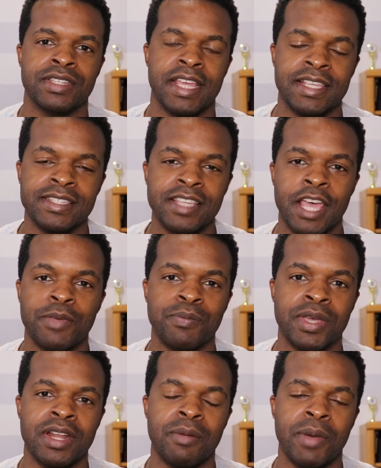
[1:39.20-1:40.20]

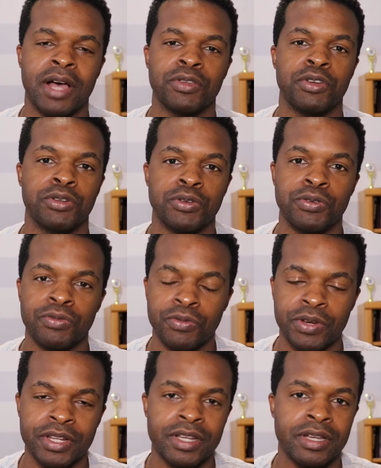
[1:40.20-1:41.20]
excitement about your new
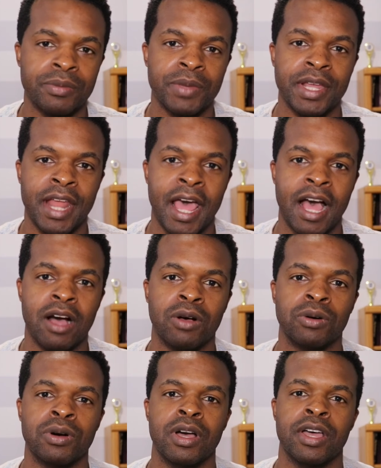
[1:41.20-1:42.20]
freedom and
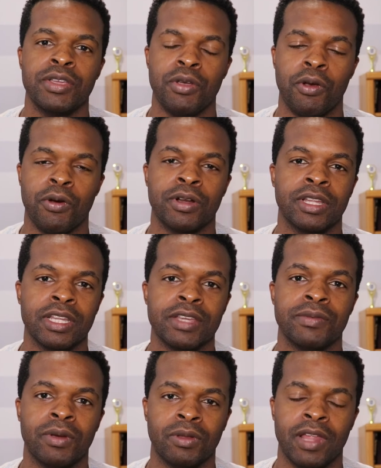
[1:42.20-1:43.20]
how you're going to
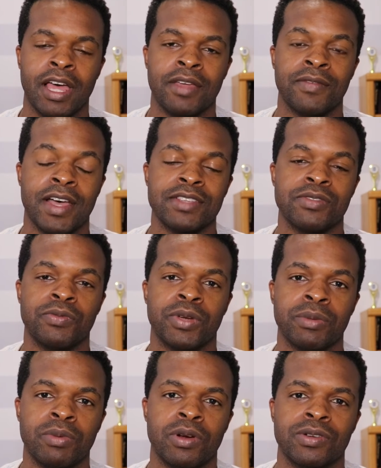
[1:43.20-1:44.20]
live your life as a
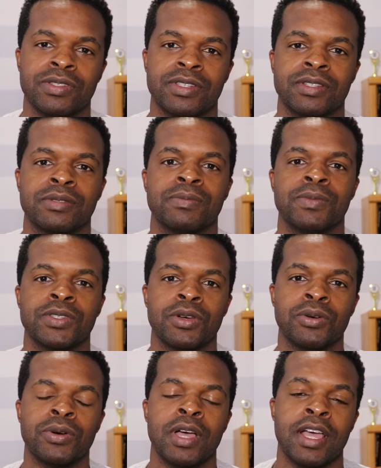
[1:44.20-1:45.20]
free person.
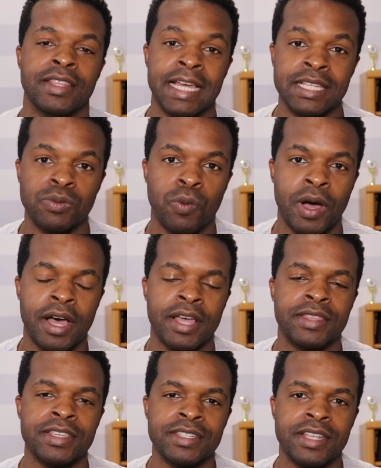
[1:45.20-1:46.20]
So that's
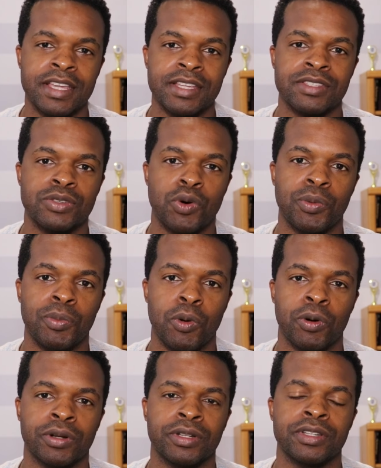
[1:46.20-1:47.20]
why this day is so
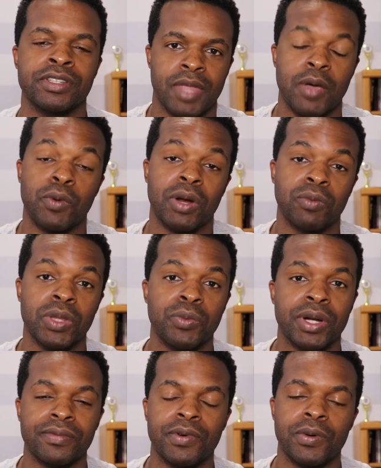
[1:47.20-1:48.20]
important. And what I really
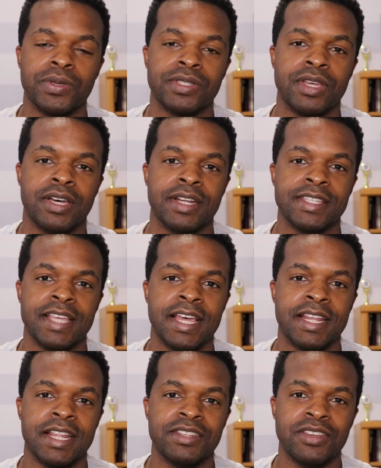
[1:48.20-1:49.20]
want to focus on is
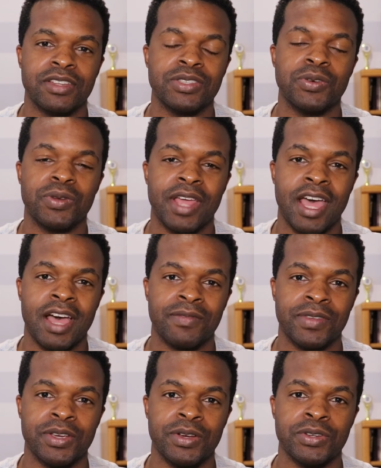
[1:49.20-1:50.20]
that it took 2.5
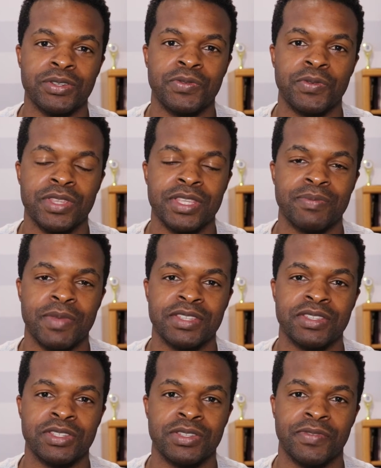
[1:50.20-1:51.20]
years for this
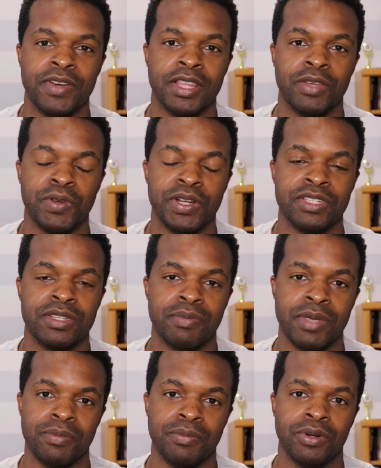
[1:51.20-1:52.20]
message to finally reach the
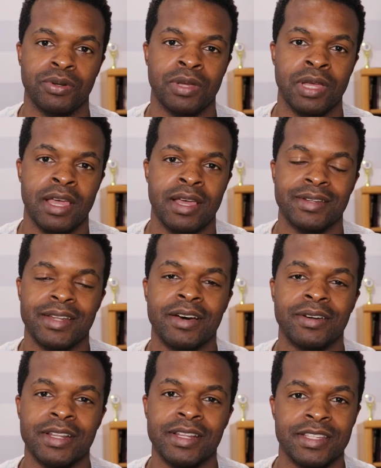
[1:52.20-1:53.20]
people
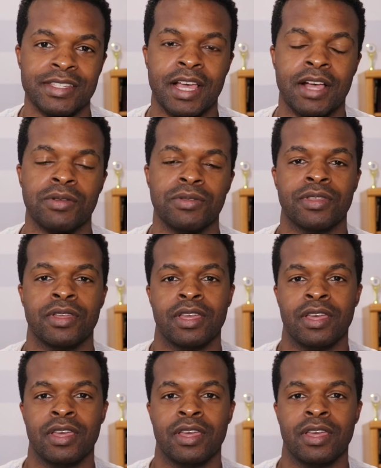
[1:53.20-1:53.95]
down in the South.